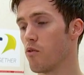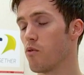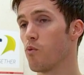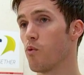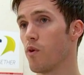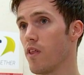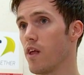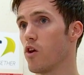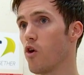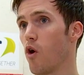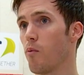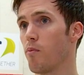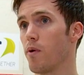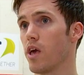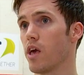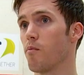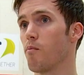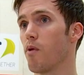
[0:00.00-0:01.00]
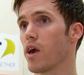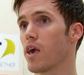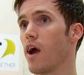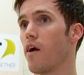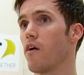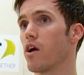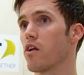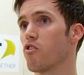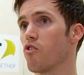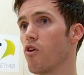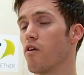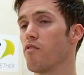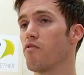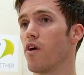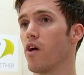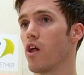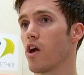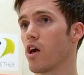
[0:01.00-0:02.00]
with it not being in my character, I
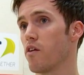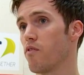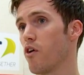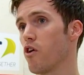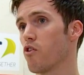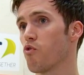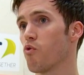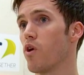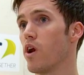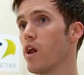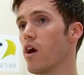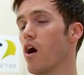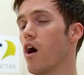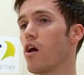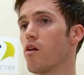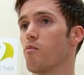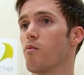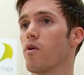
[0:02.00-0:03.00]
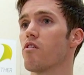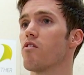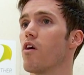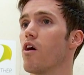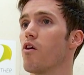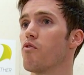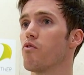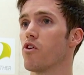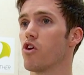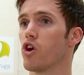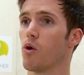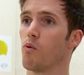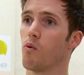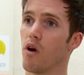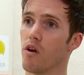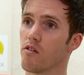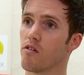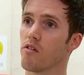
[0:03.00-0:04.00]
felt like if I was really hard on myself, which I
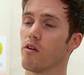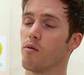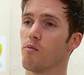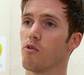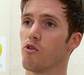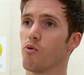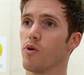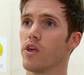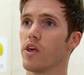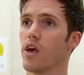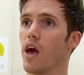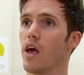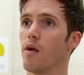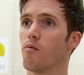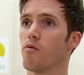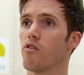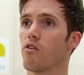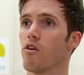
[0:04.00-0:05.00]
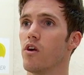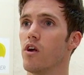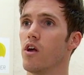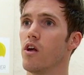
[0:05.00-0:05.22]
was in between games,